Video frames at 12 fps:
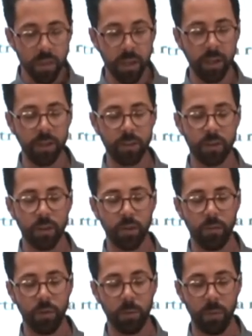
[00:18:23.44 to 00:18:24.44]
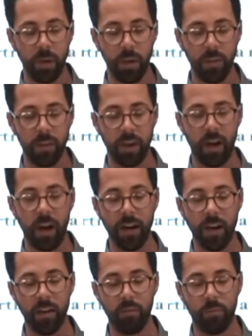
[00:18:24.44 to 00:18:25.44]
it is good for me that I
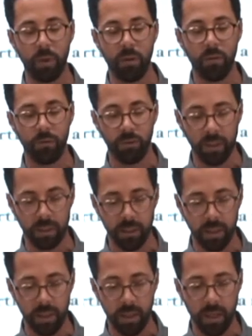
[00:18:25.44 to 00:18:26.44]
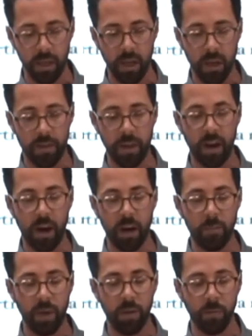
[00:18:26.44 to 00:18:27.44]
have been afflicted, that I
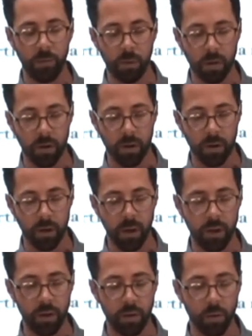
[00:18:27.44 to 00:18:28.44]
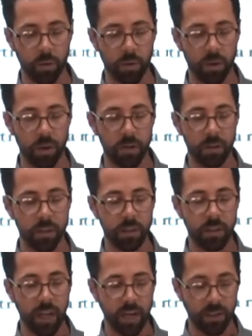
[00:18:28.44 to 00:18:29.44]
may learn your
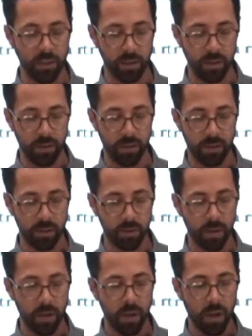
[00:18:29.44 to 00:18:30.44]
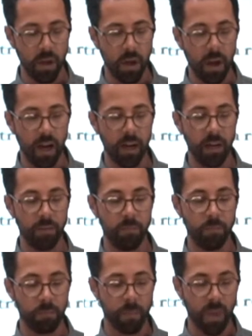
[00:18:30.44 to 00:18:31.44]
statutes.
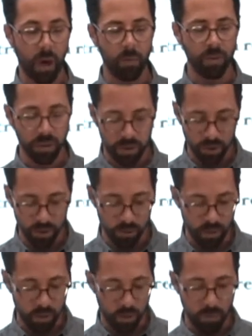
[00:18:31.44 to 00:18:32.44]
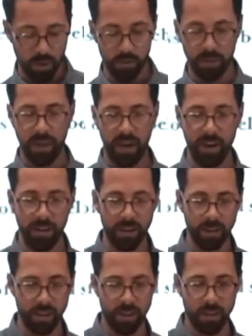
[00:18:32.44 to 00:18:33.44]
I'm going to show you a quote
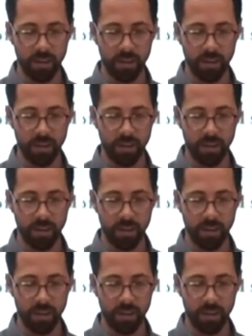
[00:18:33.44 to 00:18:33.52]
that